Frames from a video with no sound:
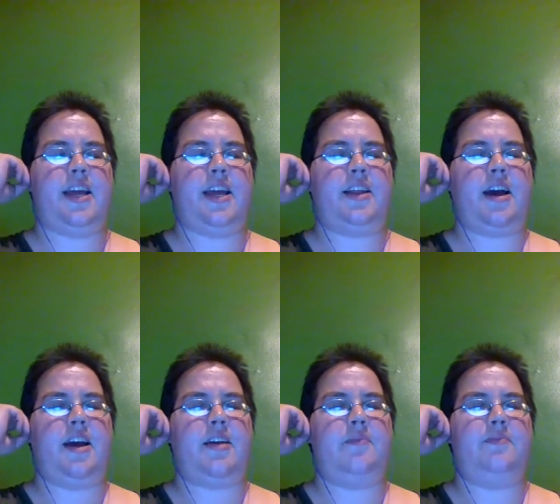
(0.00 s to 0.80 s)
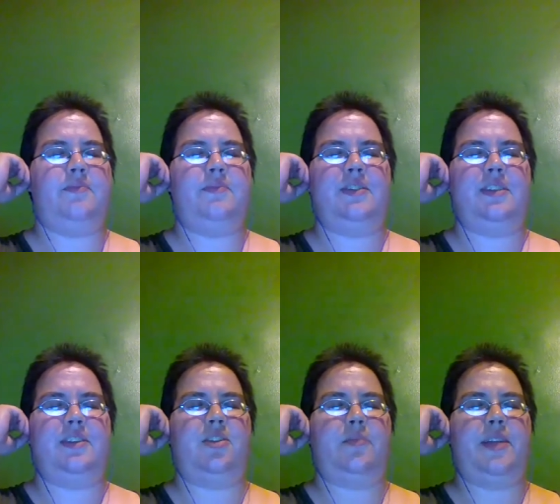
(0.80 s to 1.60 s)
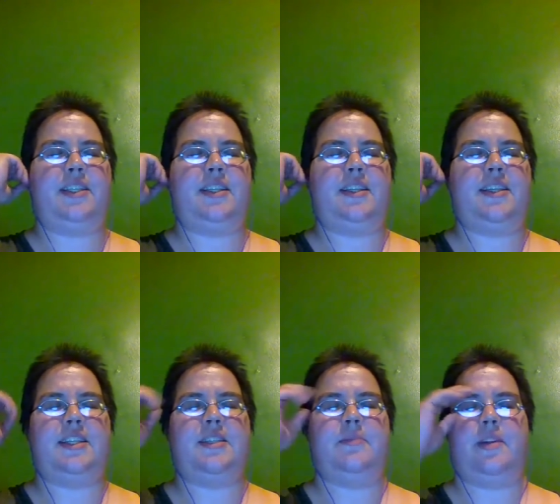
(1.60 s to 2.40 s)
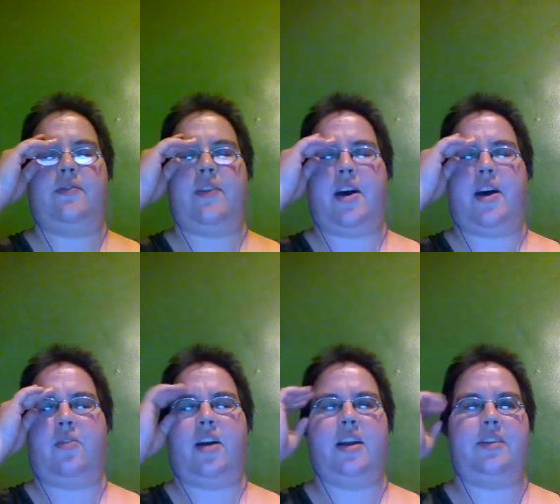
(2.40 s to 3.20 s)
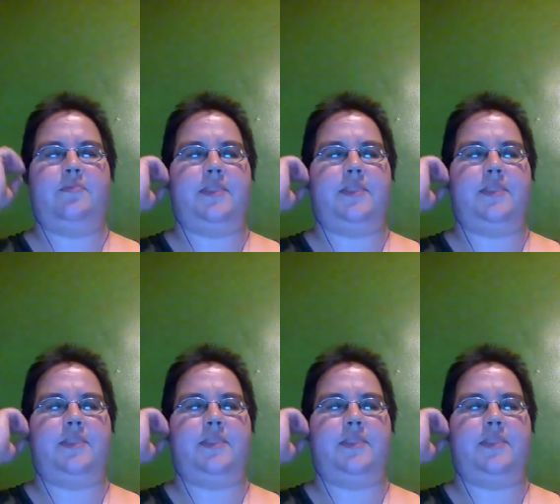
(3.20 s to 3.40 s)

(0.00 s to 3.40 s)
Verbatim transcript: I, I a little bit to testament of how kind of